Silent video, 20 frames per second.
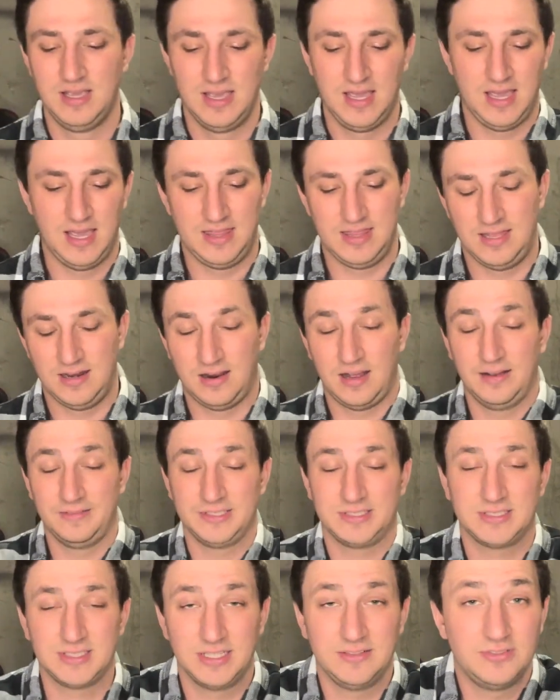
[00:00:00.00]
And then
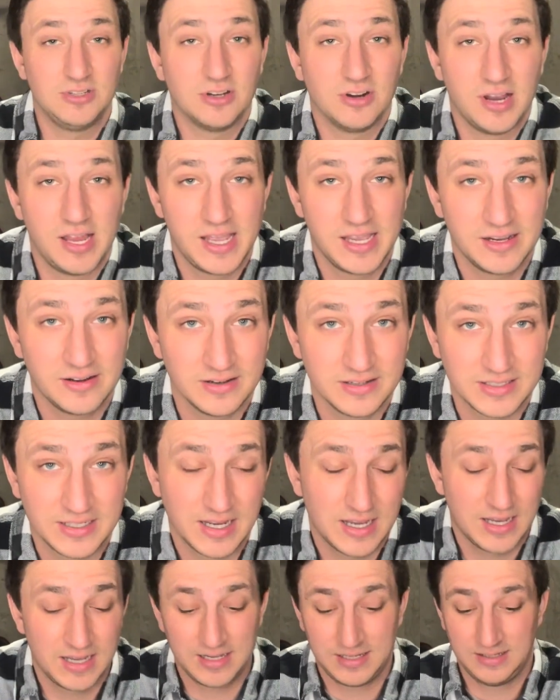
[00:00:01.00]
obviously, if you're a hang-on
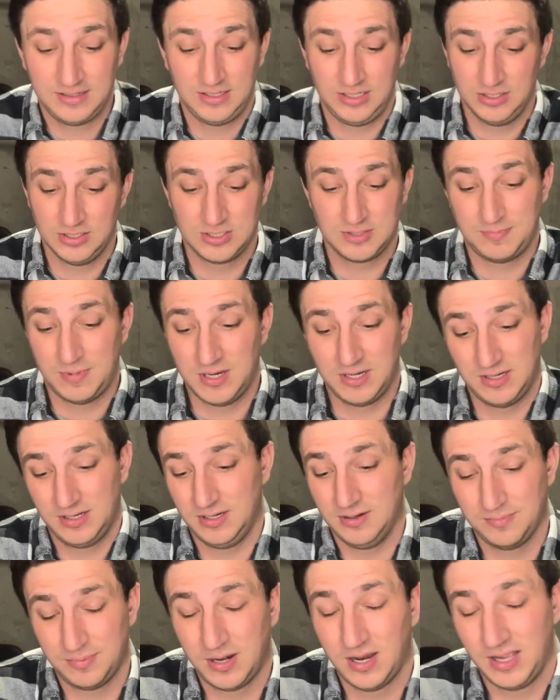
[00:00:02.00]
guy, you're
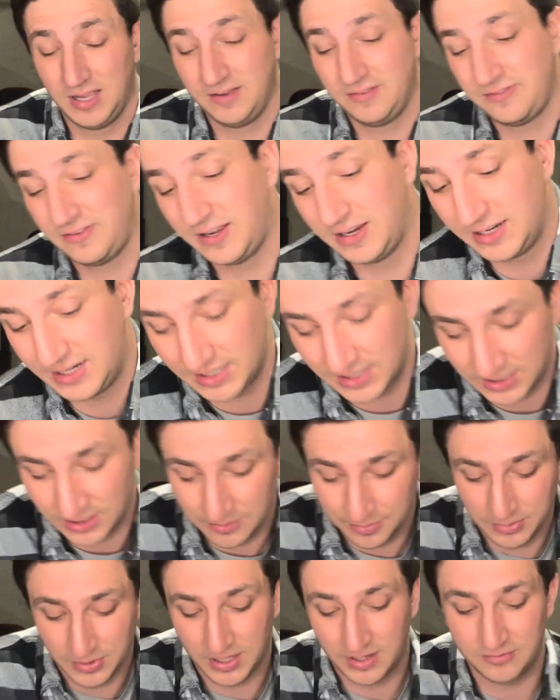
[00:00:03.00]
probably finding
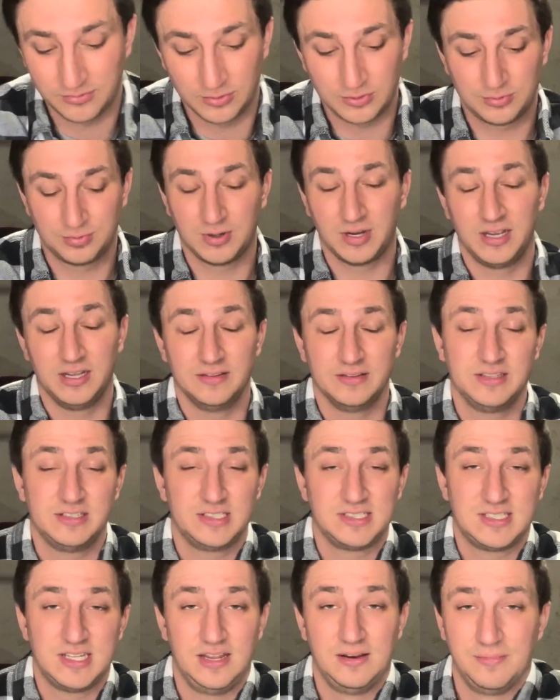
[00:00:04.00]
your platform is probably at
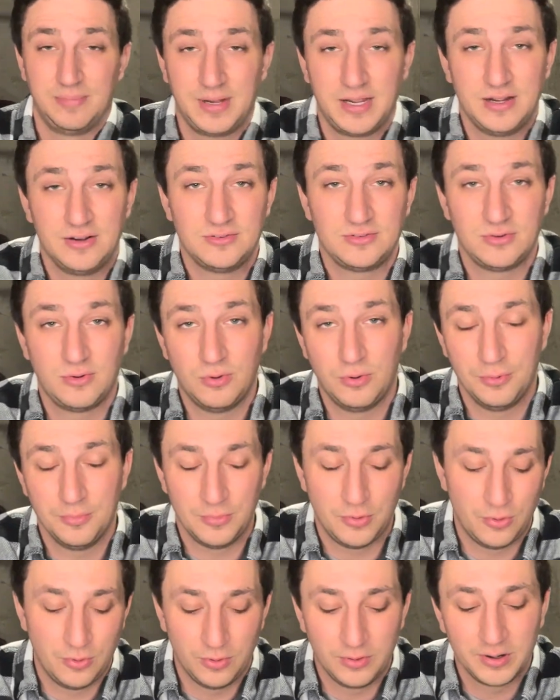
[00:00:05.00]
least 10 pounds or
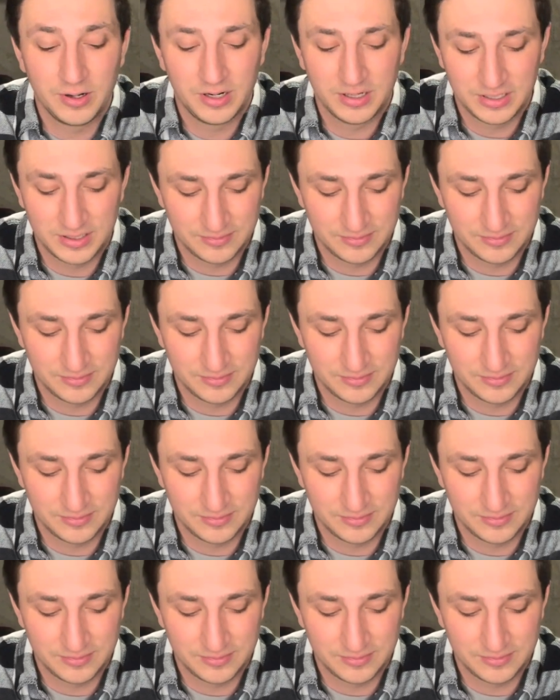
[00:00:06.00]
more.